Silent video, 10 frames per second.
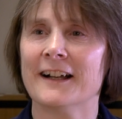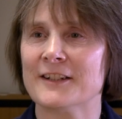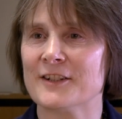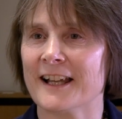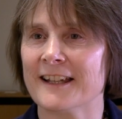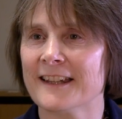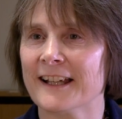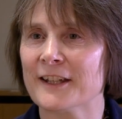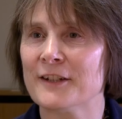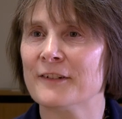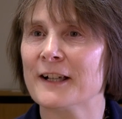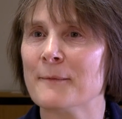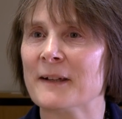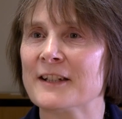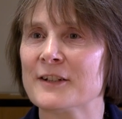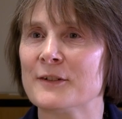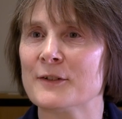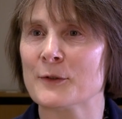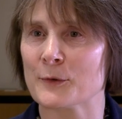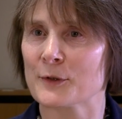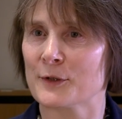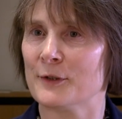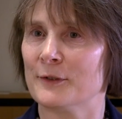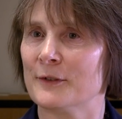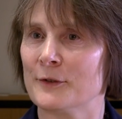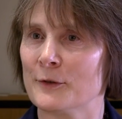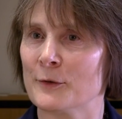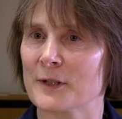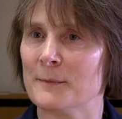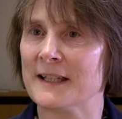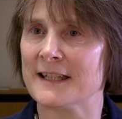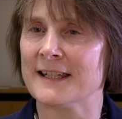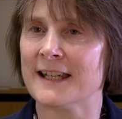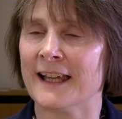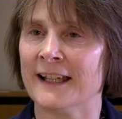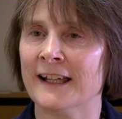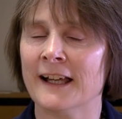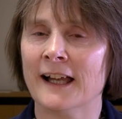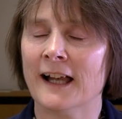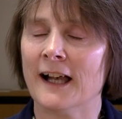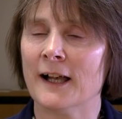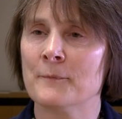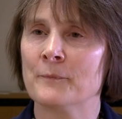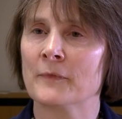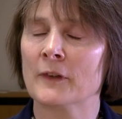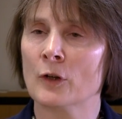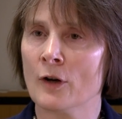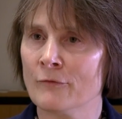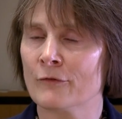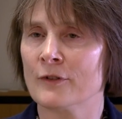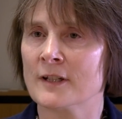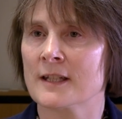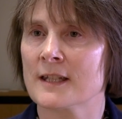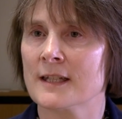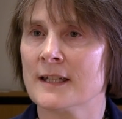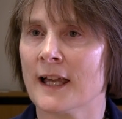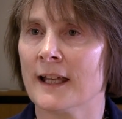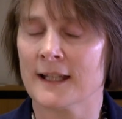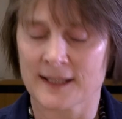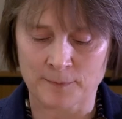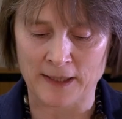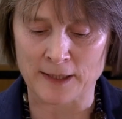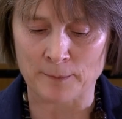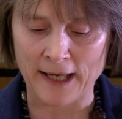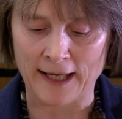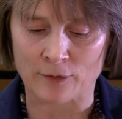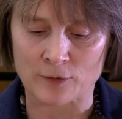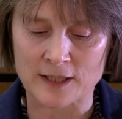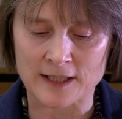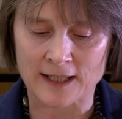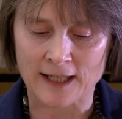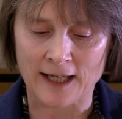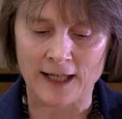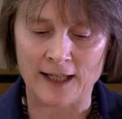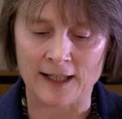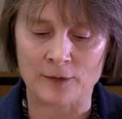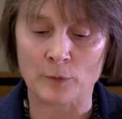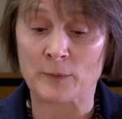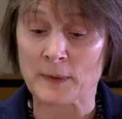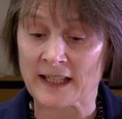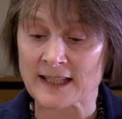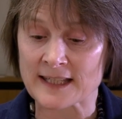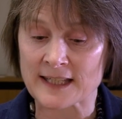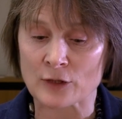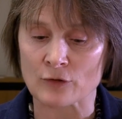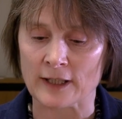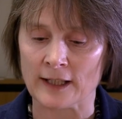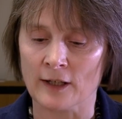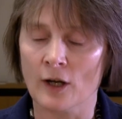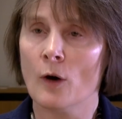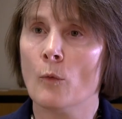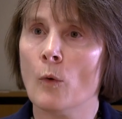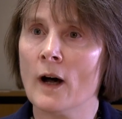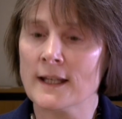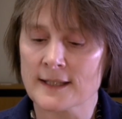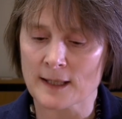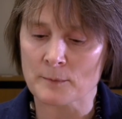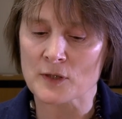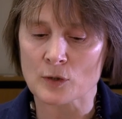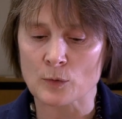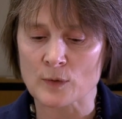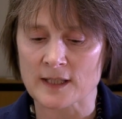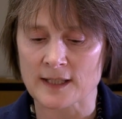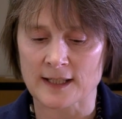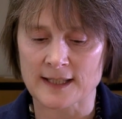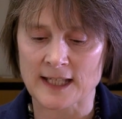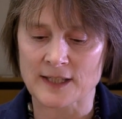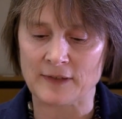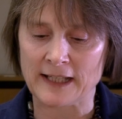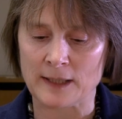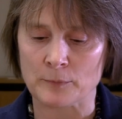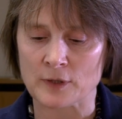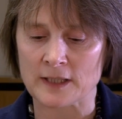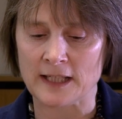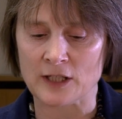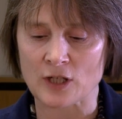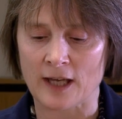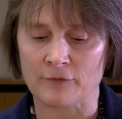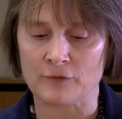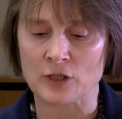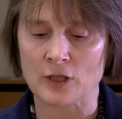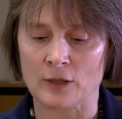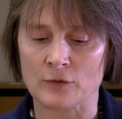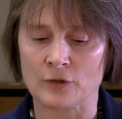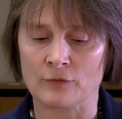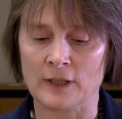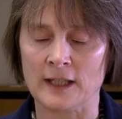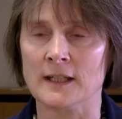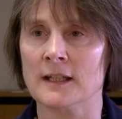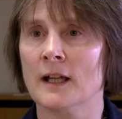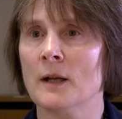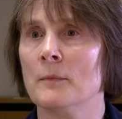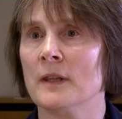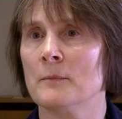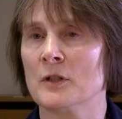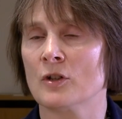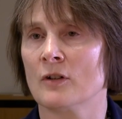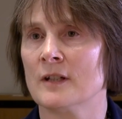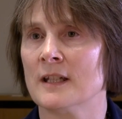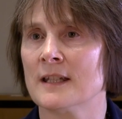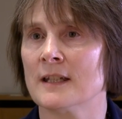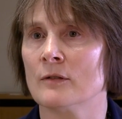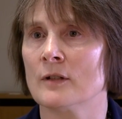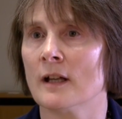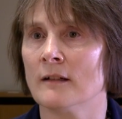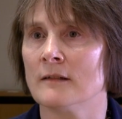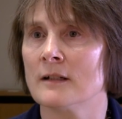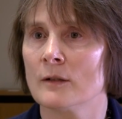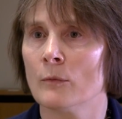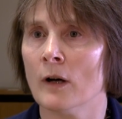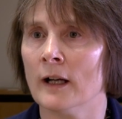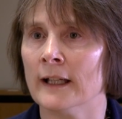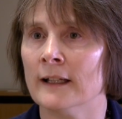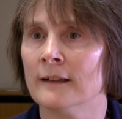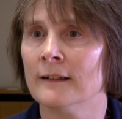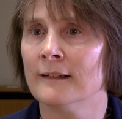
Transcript: Hi Jan, thank you for coming to talk to me today. The conference today has been about, we've been considering why some schools are successfully able to teach every child to read, but the majority still don't. Why?